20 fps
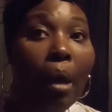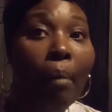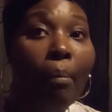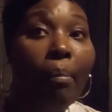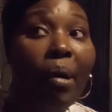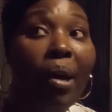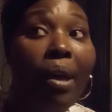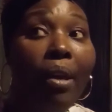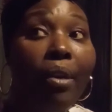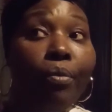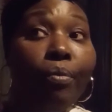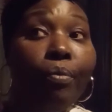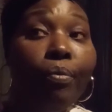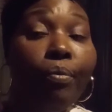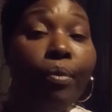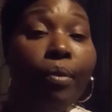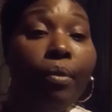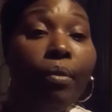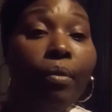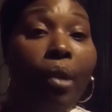But
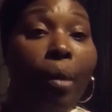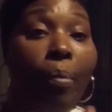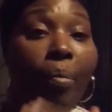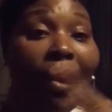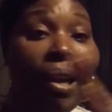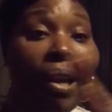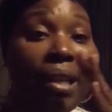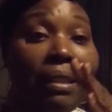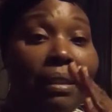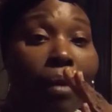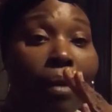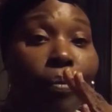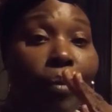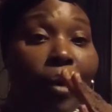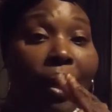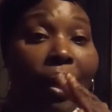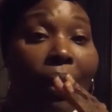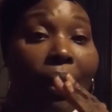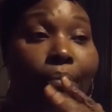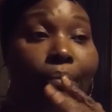the price done
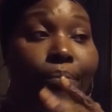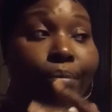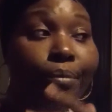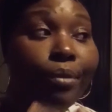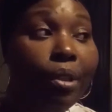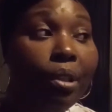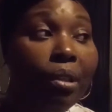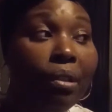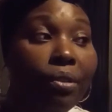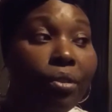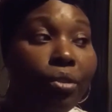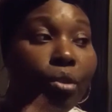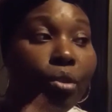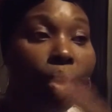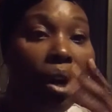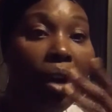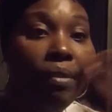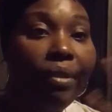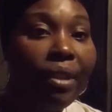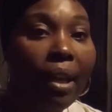went up since, you know,
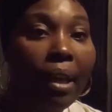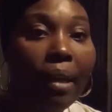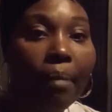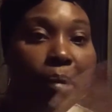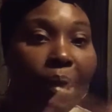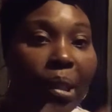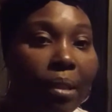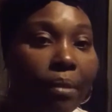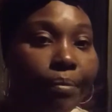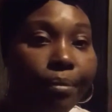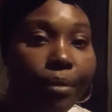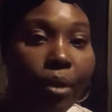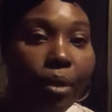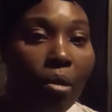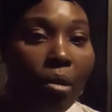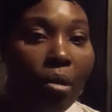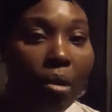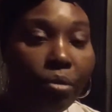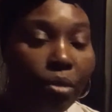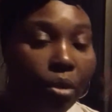everything been,
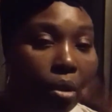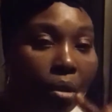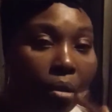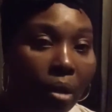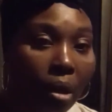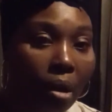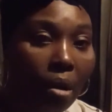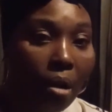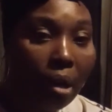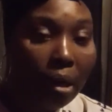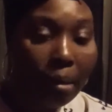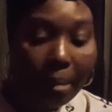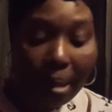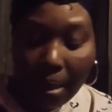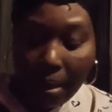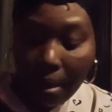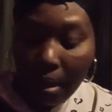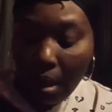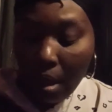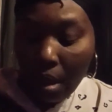called, you know, the economy.
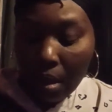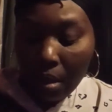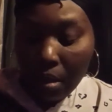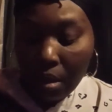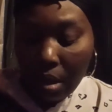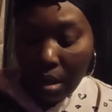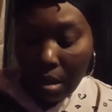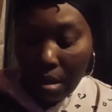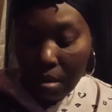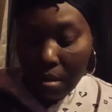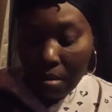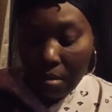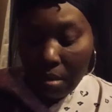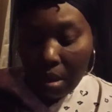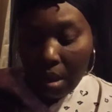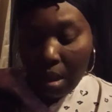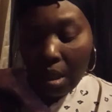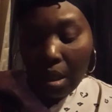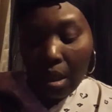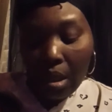So
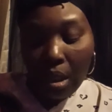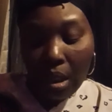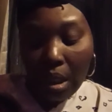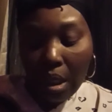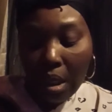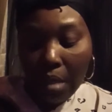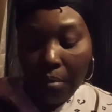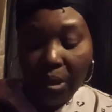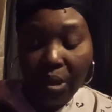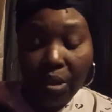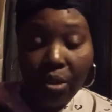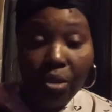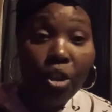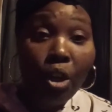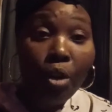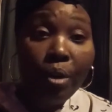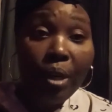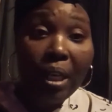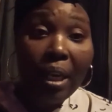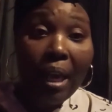it was
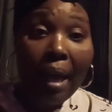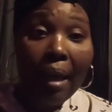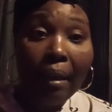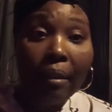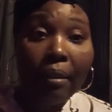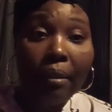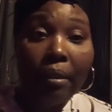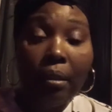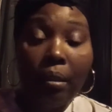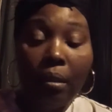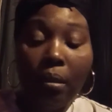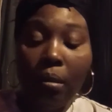$30.